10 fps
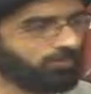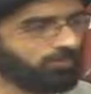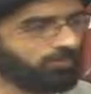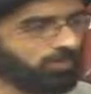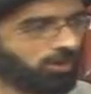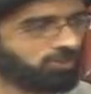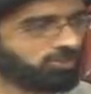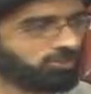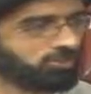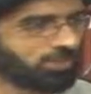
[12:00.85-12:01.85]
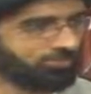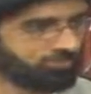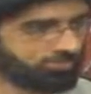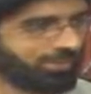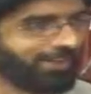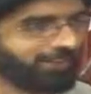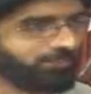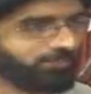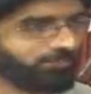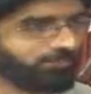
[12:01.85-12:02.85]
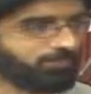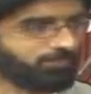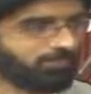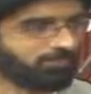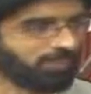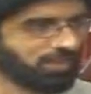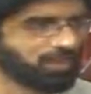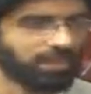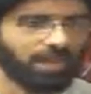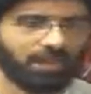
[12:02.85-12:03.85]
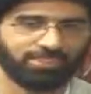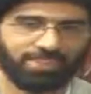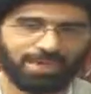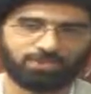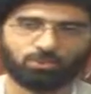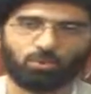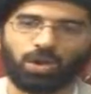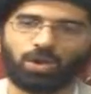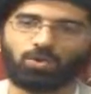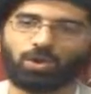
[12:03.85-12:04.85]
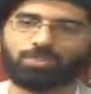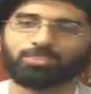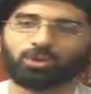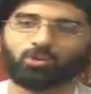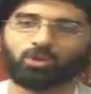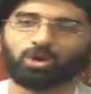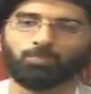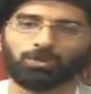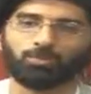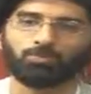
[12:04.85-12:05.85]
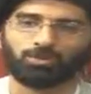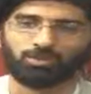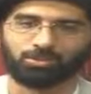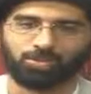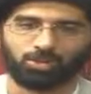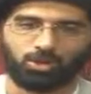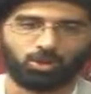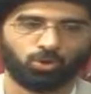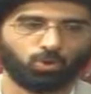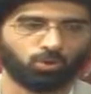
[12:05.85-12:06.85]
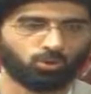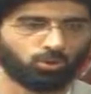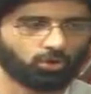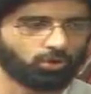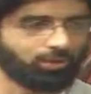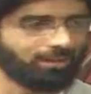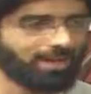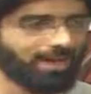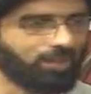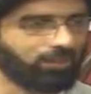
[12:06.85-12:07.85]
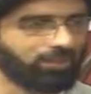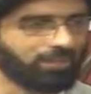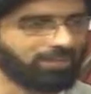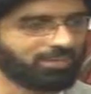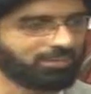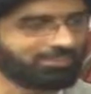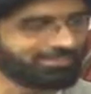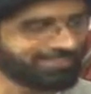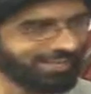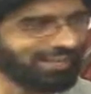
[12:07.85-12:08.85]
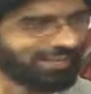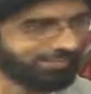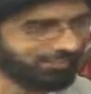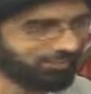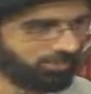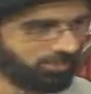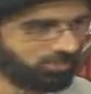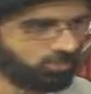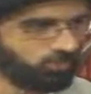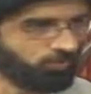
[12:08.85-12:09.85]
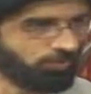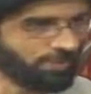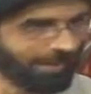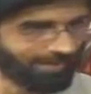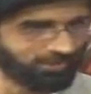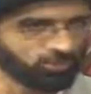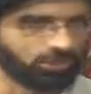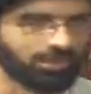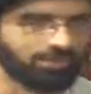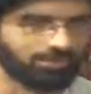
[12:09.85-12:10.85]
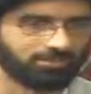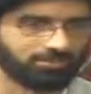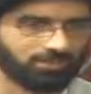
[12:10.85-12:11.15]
from the margins of society. And that is why when there were people who could not be said to be uneducated,